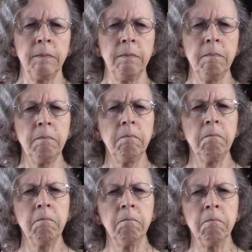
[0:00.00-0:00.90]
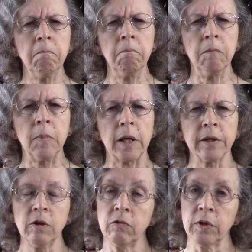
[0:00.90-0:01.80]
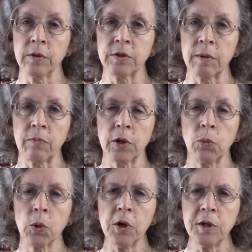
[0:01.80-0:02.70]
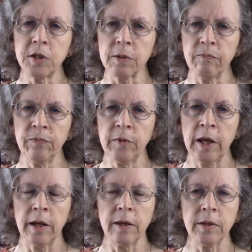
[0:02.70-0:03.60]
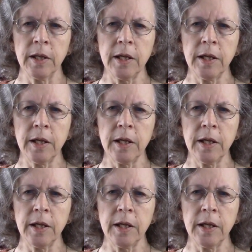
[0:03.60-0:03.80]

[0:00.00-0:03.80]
hmm, like you found something worrisome, and then